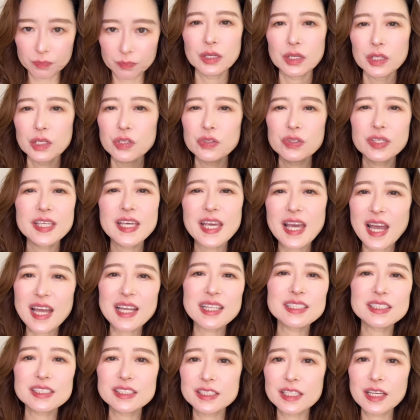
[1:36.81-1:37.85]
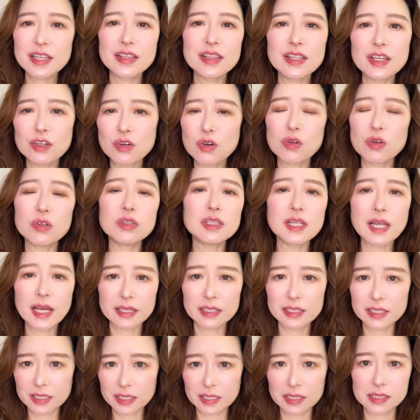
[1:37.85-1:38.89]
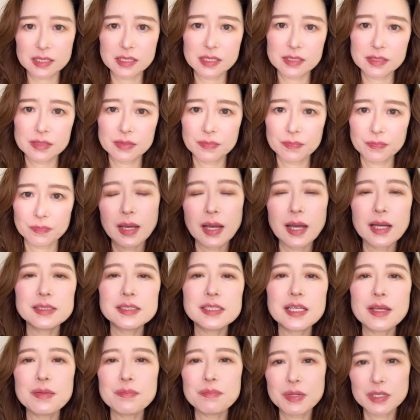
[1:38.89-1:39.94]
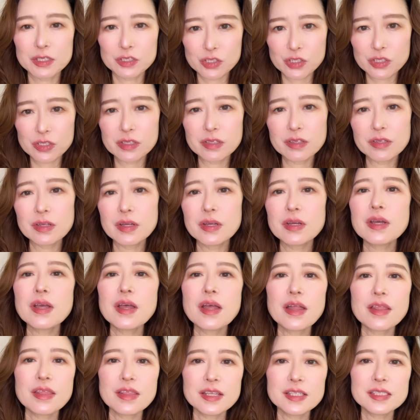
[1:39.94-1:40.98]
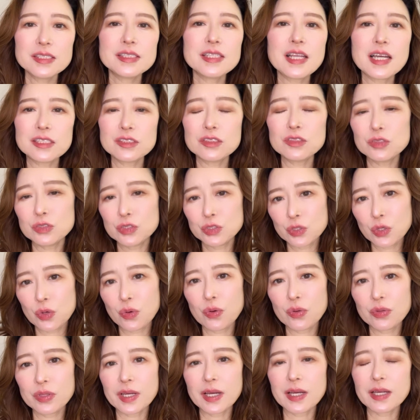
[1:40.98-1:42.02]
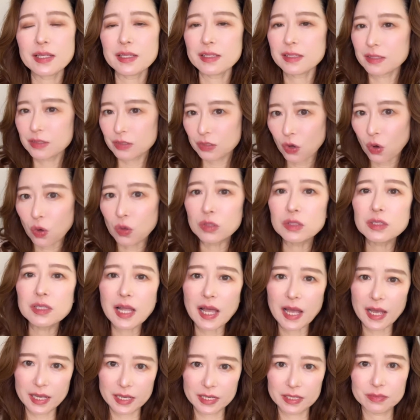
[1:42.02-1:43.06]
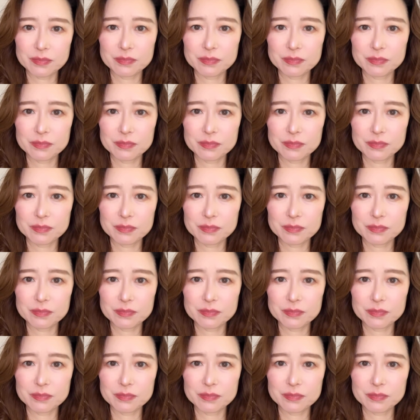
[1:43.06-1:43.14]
You can't set the goal like this. As I mentioned, this doesn't show the goal line.